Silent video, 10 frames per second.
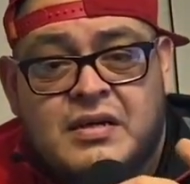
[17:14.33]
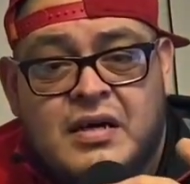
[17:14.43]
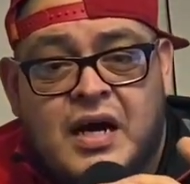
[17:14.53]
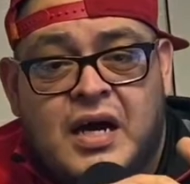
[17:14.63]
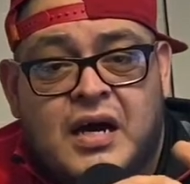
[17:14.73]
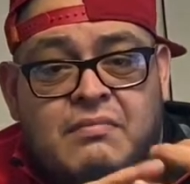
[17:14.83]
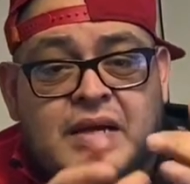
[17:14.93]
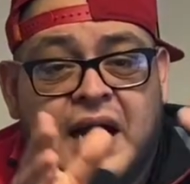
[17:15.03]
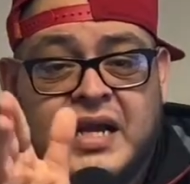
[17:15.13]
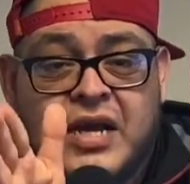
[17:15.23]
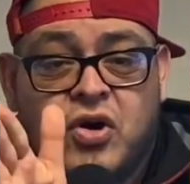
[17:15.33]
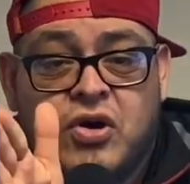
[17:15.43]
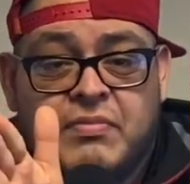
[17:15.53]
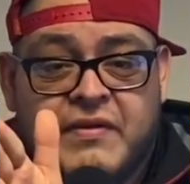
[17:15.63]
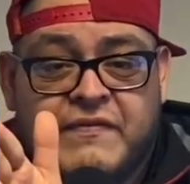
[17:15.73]
God, I hope
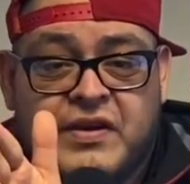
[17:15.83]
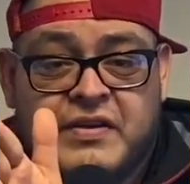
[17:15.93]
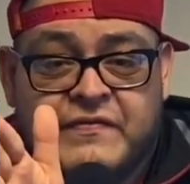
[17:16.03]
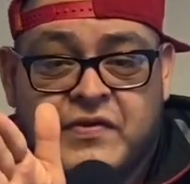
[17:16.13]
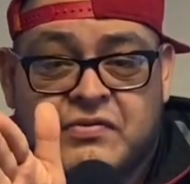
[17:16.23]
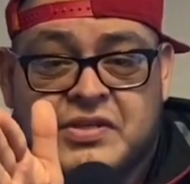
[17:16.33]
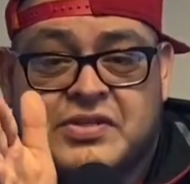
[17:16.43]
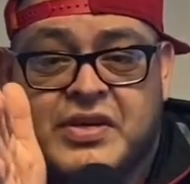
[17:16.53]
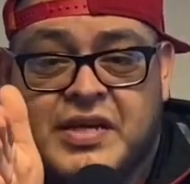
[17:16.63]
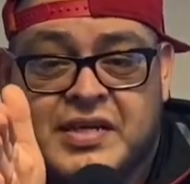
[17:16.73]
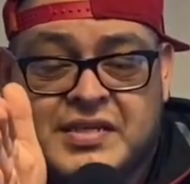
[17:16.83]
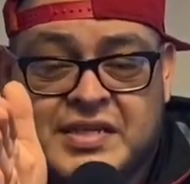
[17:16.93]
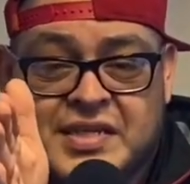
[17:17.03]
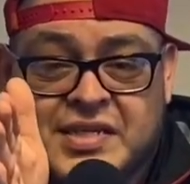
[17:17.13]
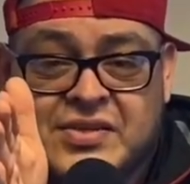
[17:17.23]
my fucking phone is straight because it
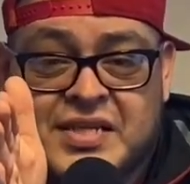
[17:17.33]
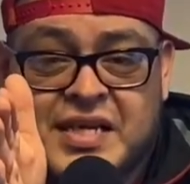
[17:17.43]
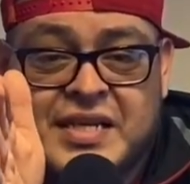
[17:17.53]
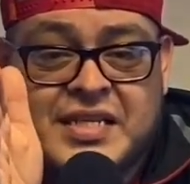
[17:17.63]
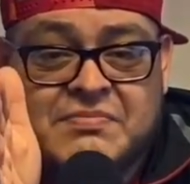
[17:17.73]
doesn't look like it is,